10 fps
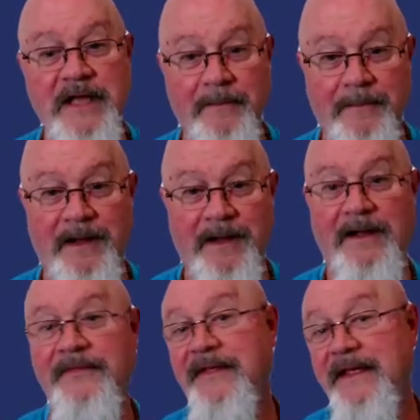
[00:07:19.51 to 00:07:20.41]
a
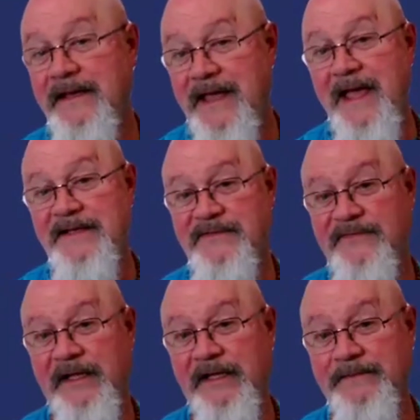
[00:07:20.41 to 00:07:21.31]
month in cash
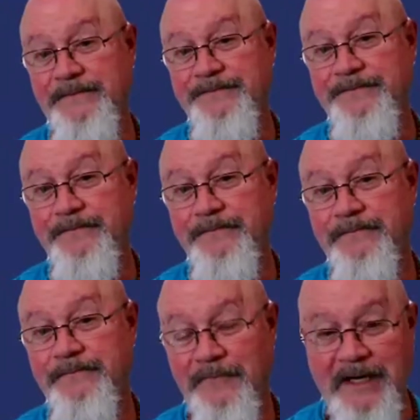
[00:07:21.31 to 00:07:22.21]
flow,
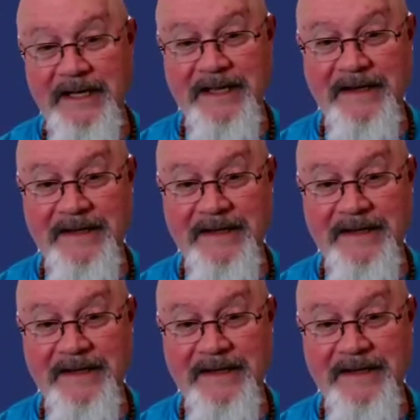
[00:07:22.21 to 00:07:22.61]
right?